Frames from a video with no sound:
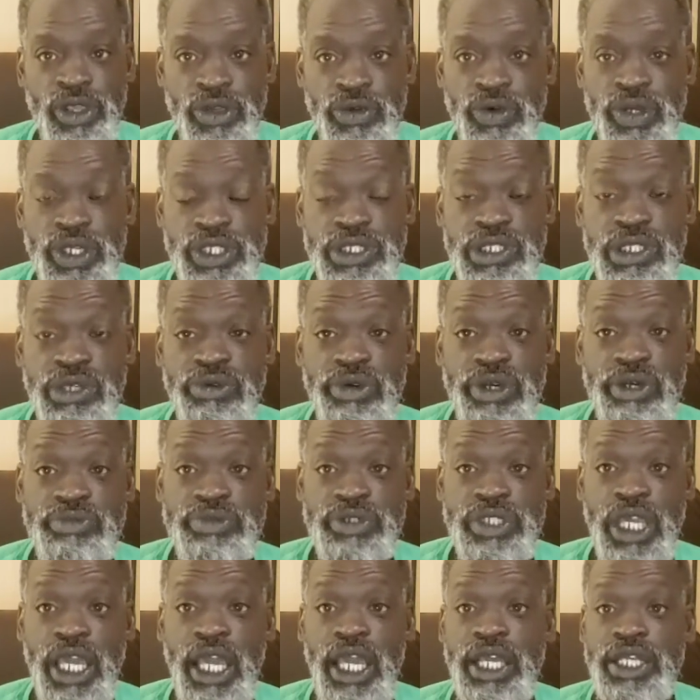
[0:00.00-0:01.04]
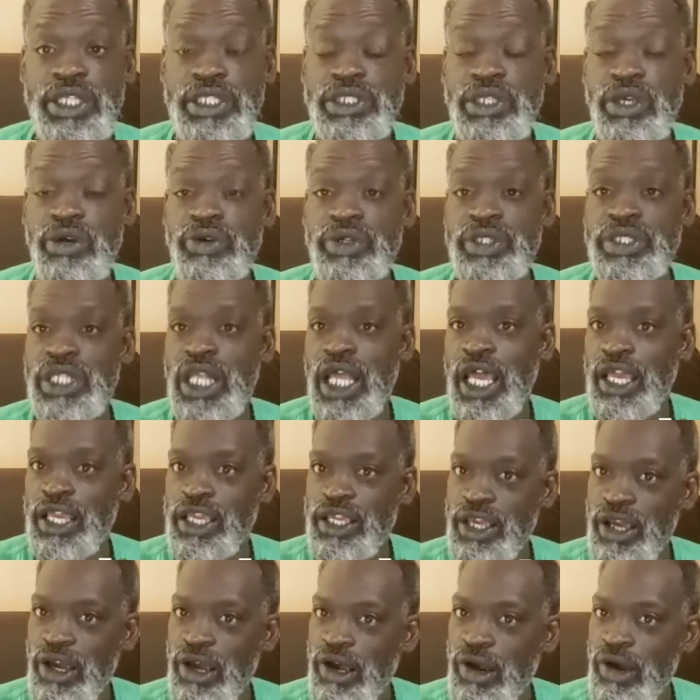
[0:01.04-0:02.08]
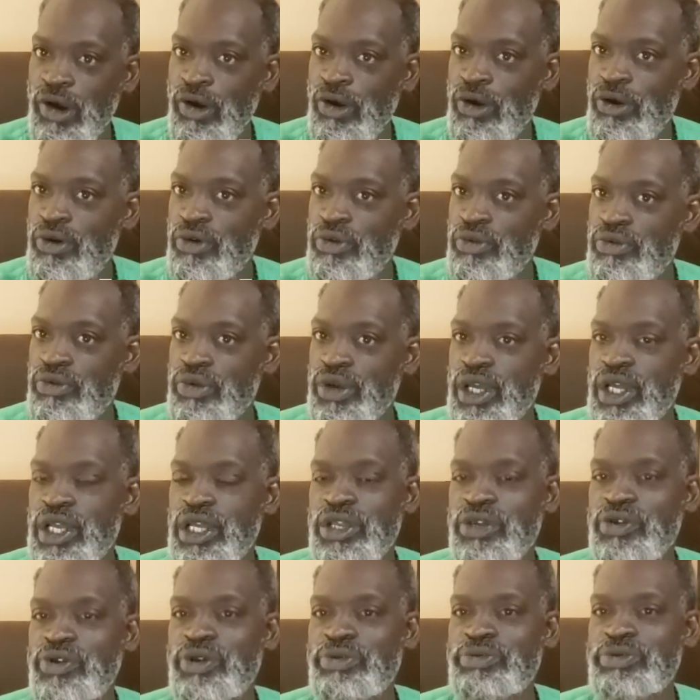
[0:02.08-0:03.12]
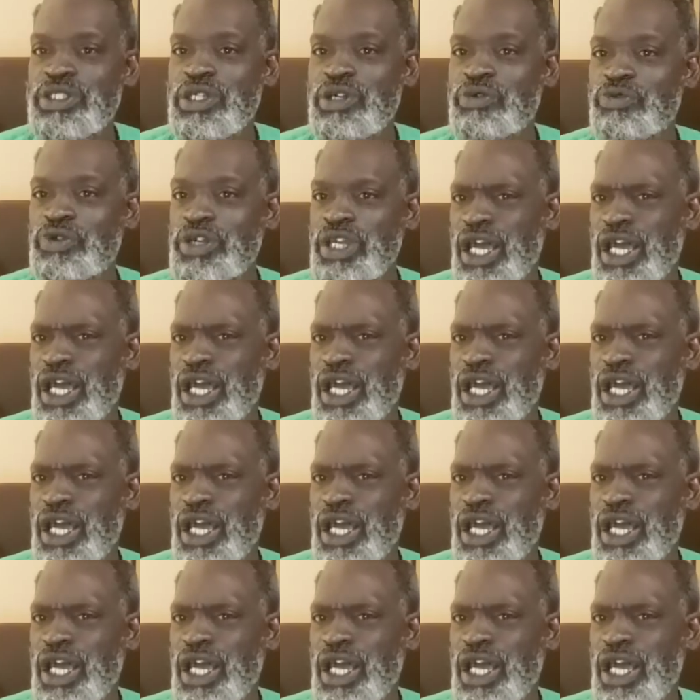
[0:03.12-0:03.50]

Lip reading: You understand what I'm saying? So it's like, yo, you know what I'm saying?